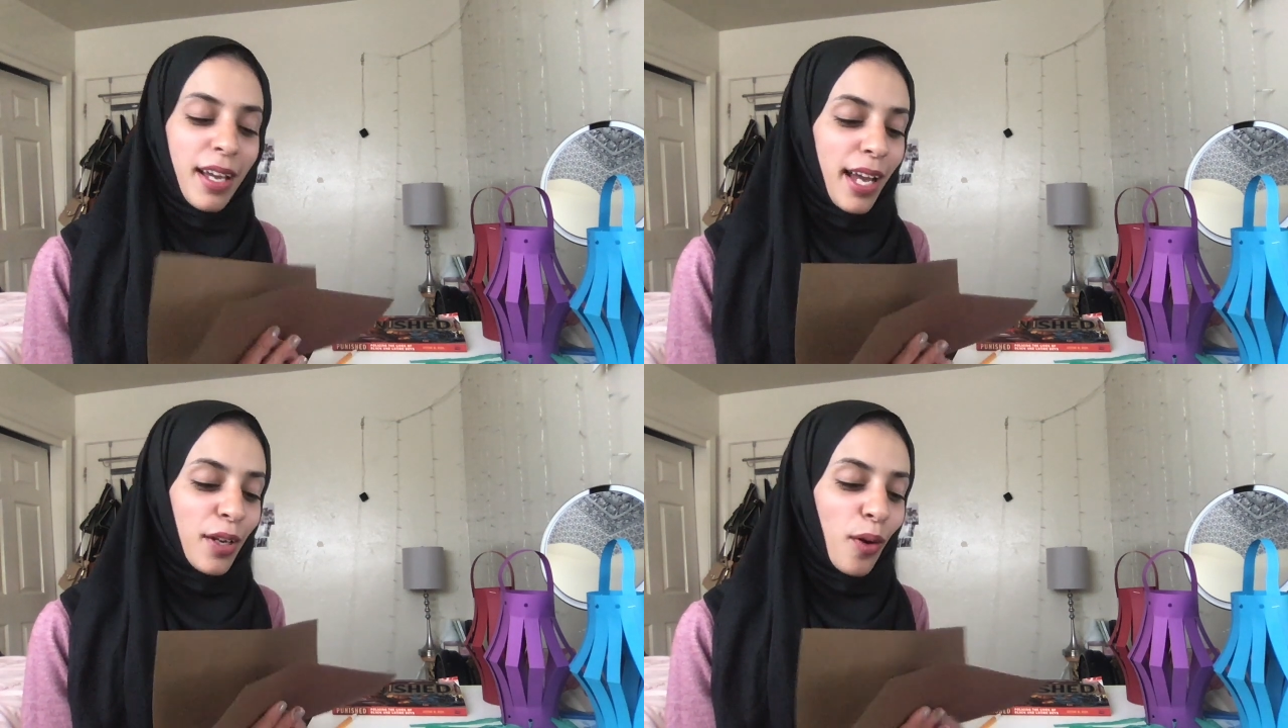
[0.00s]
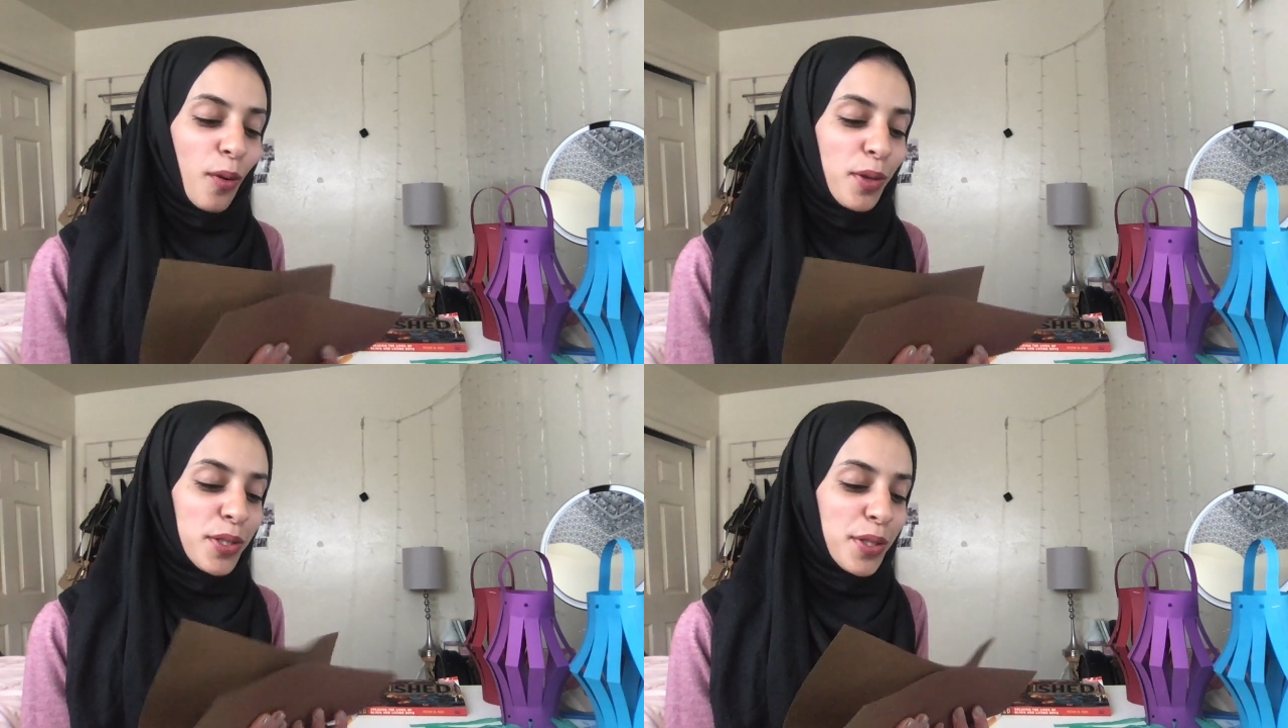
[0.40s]
And
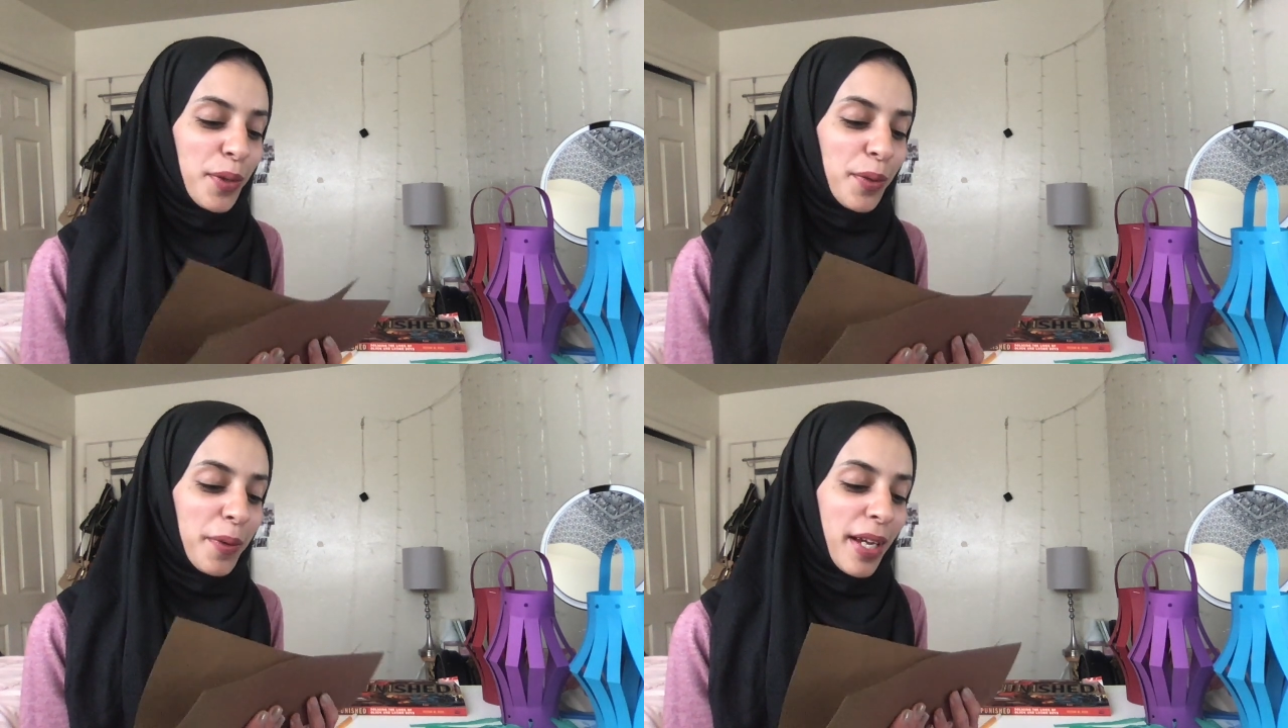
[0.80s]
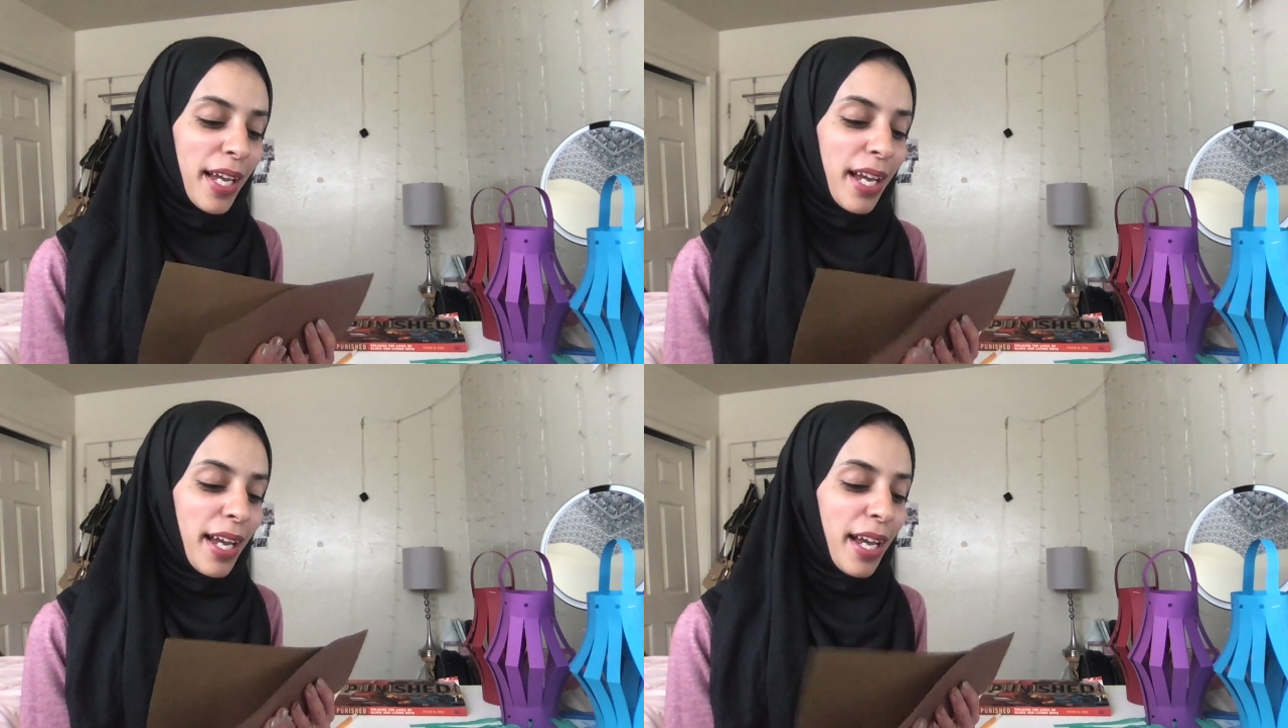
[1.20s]
also,
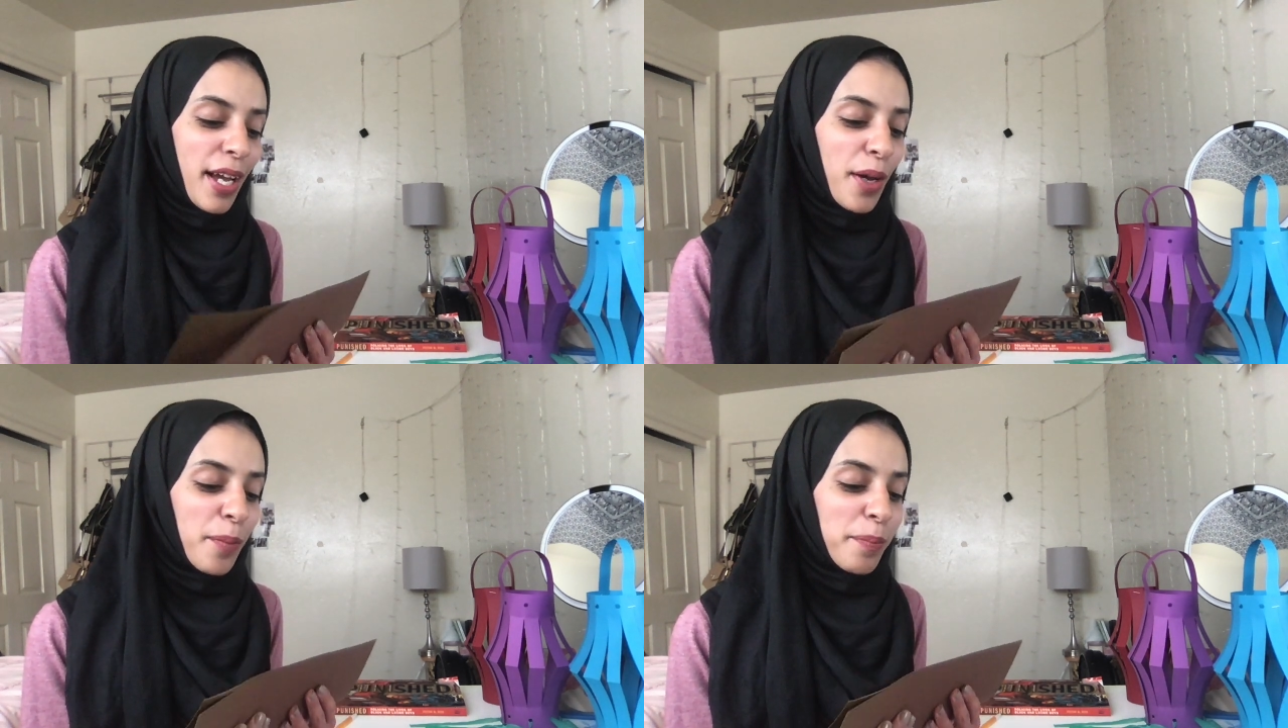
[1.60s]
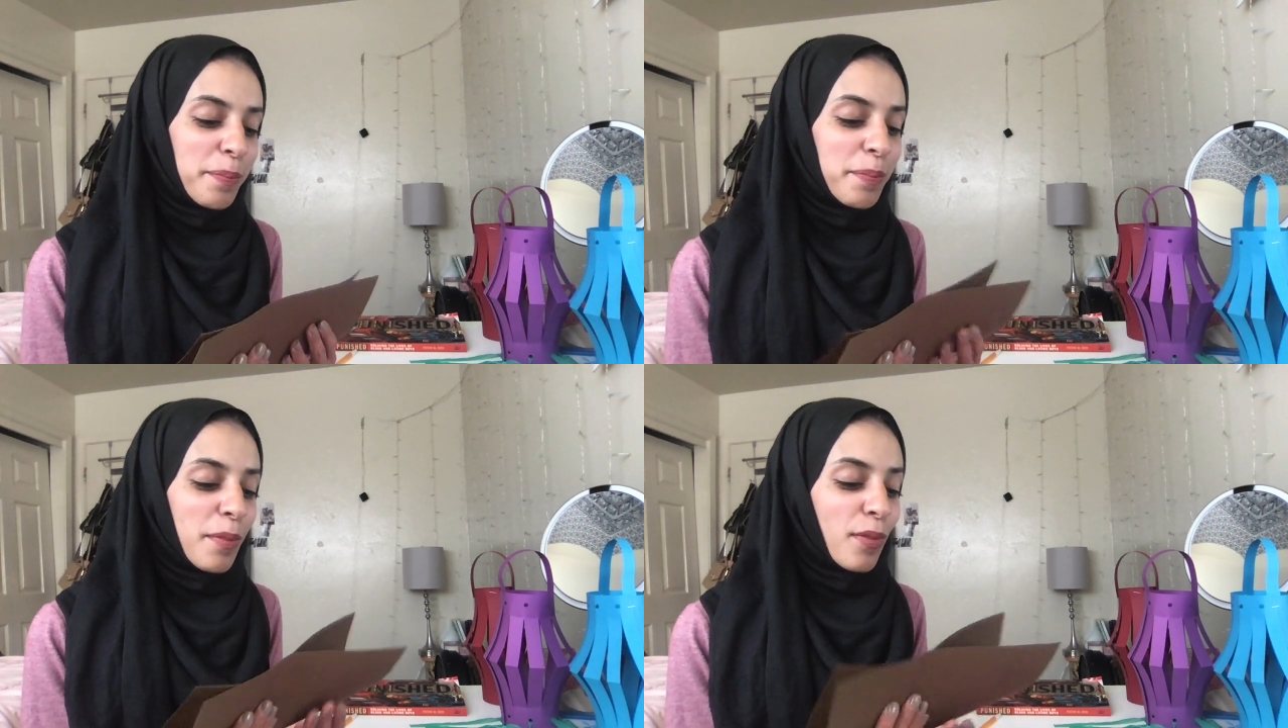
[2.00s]
a
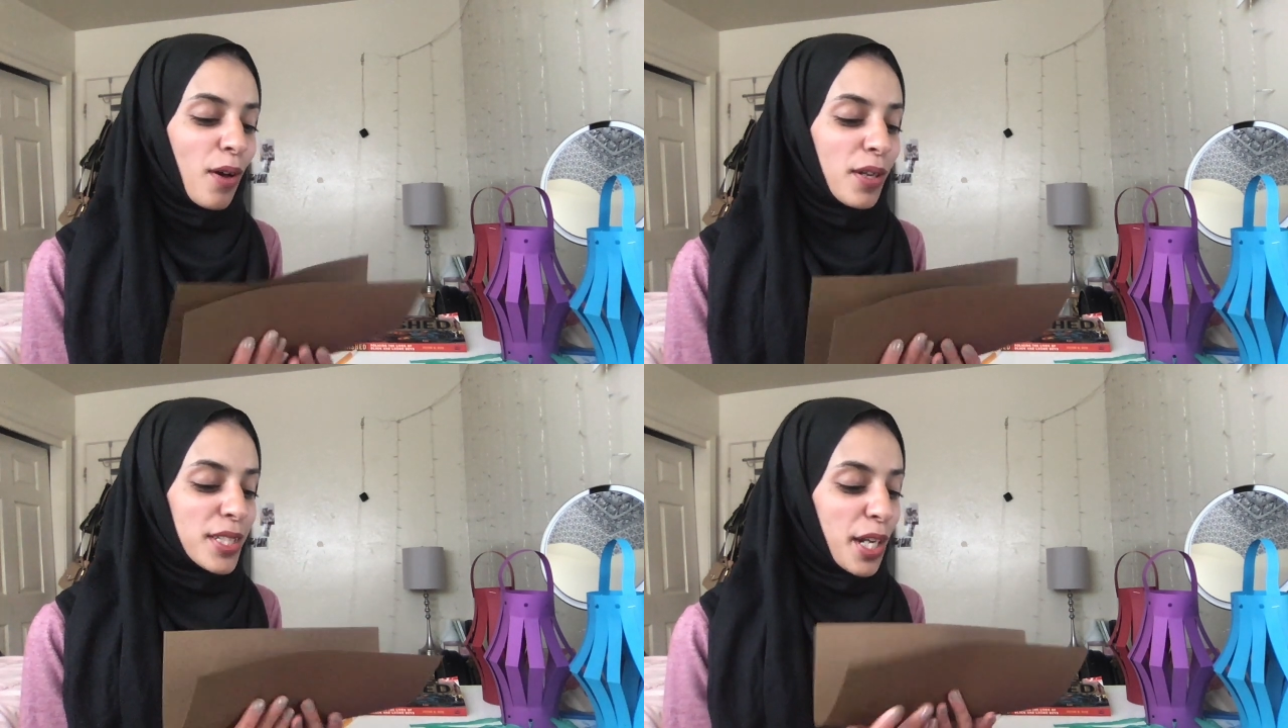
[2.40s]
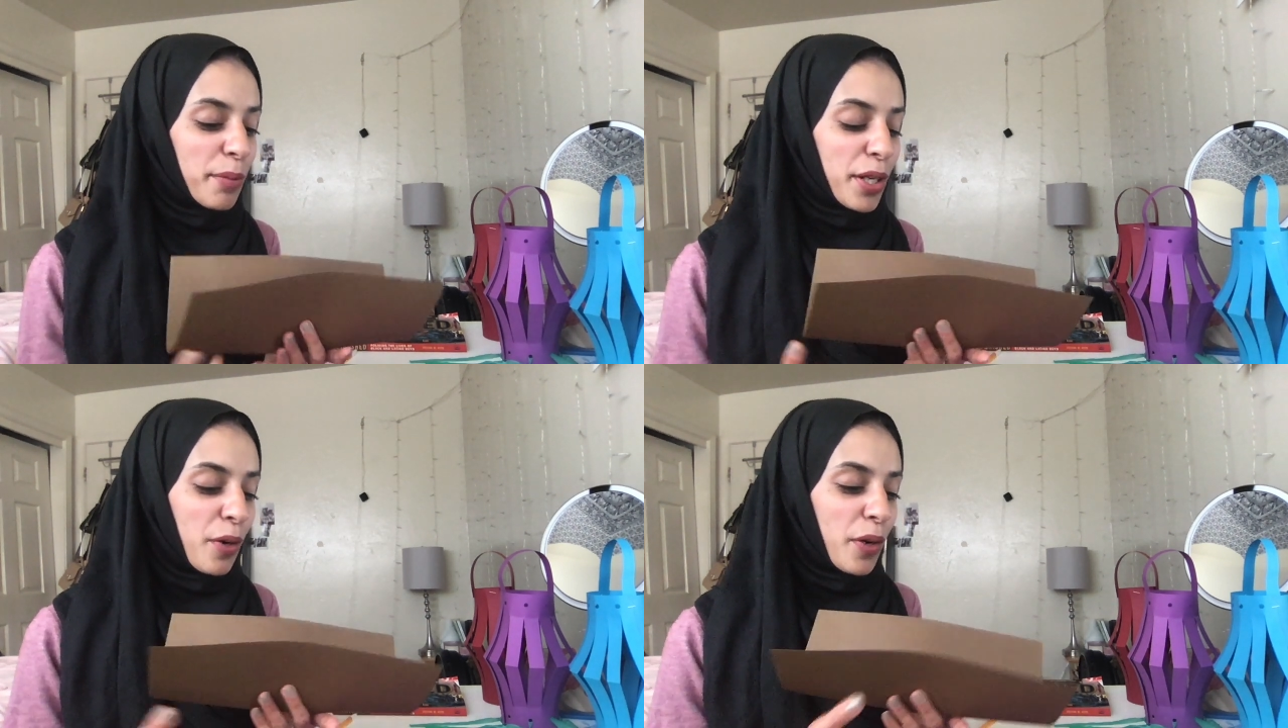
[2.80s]
long time
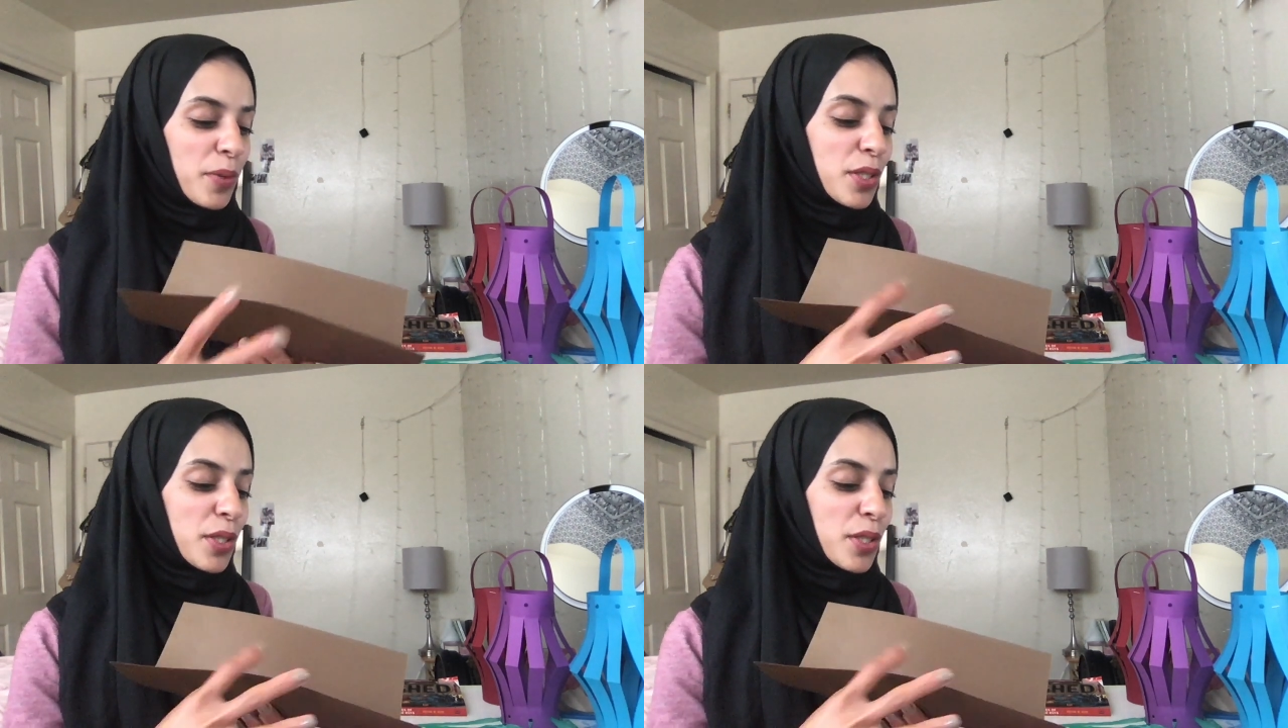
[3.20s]
ago, it was